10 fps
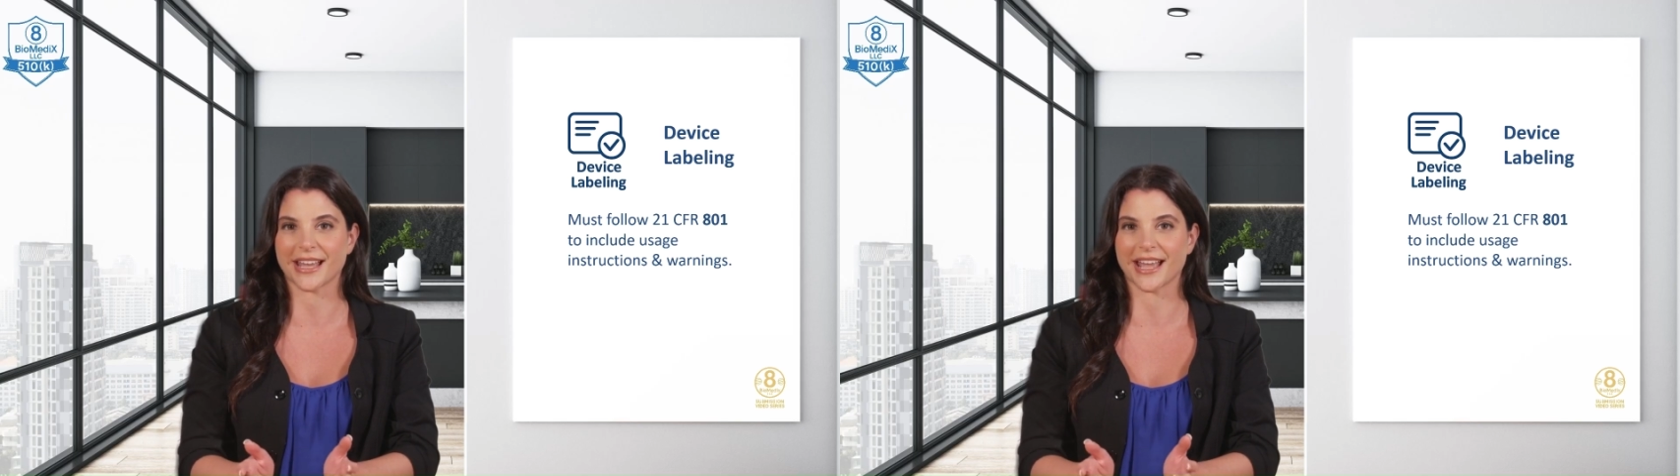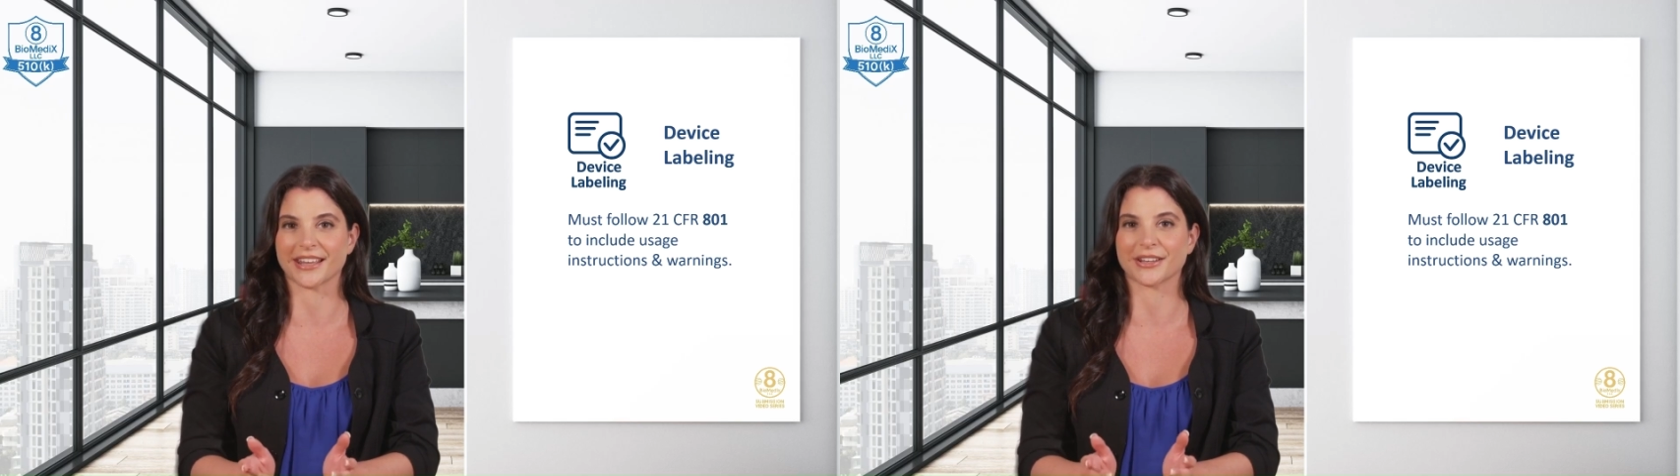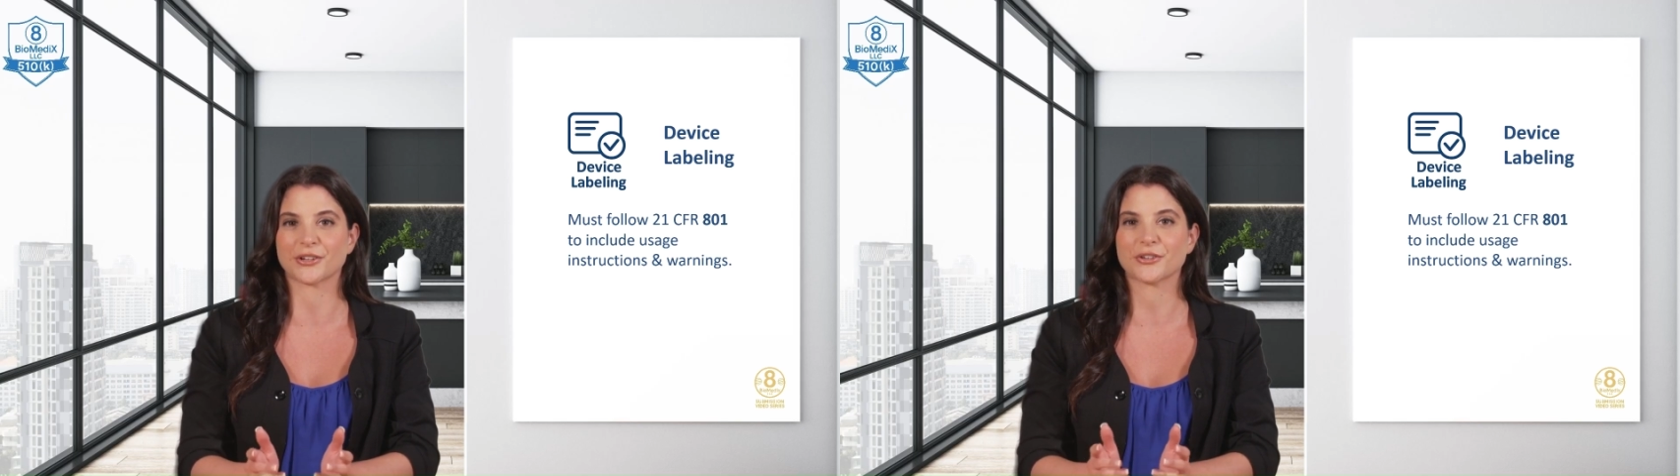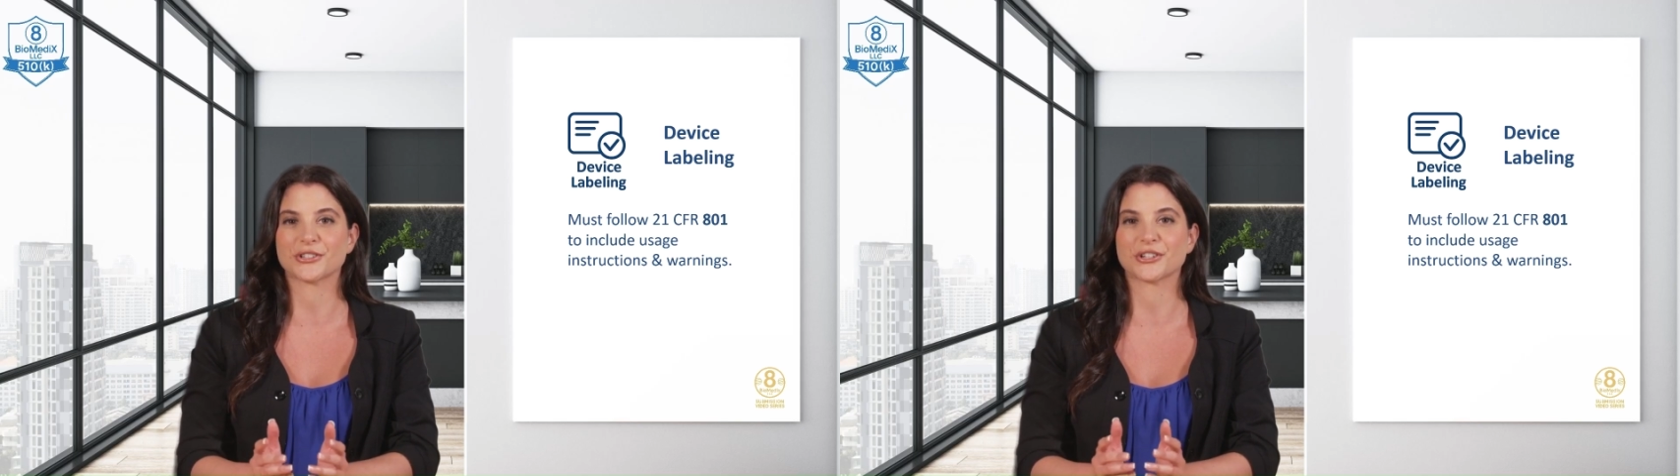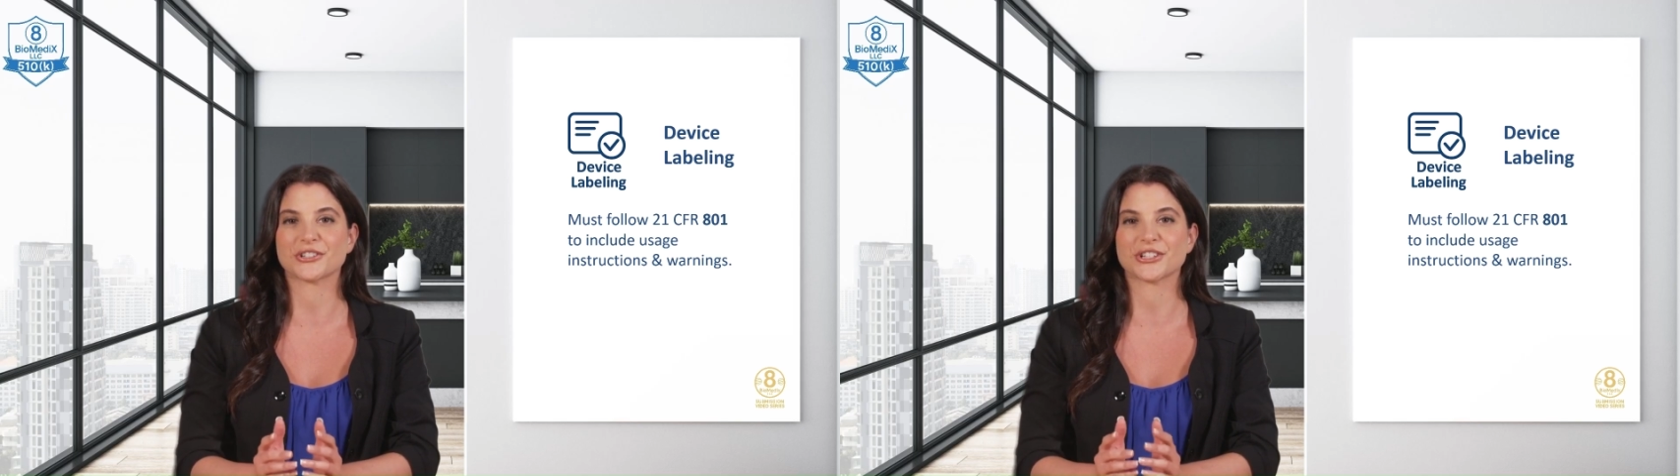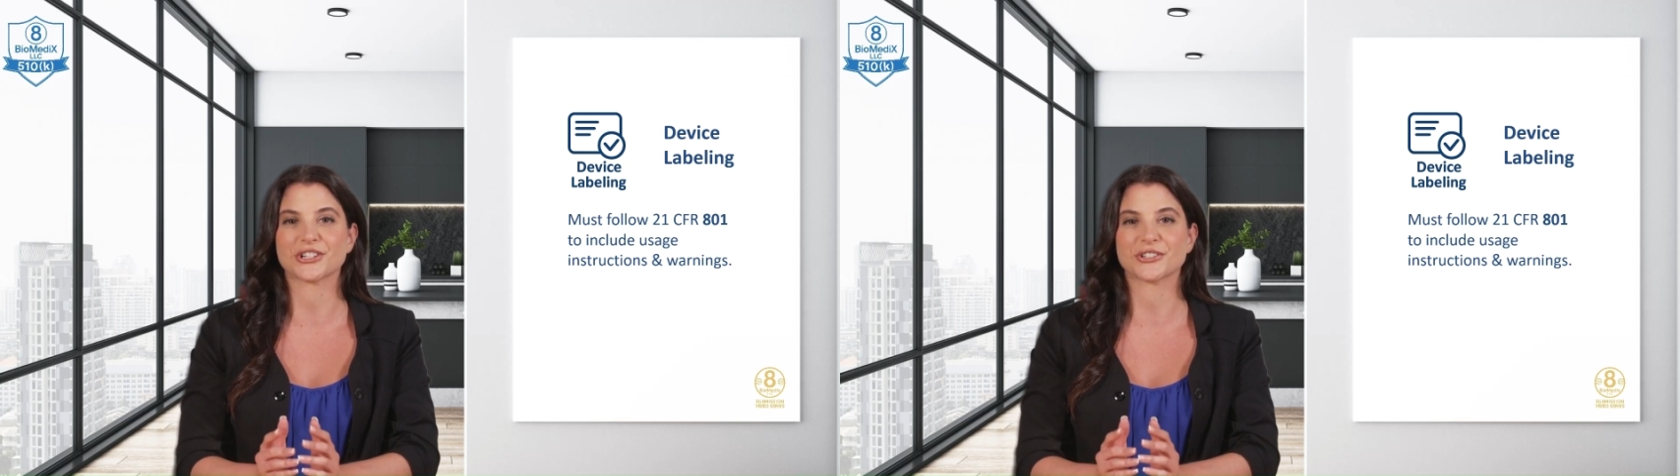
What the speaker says: and include usage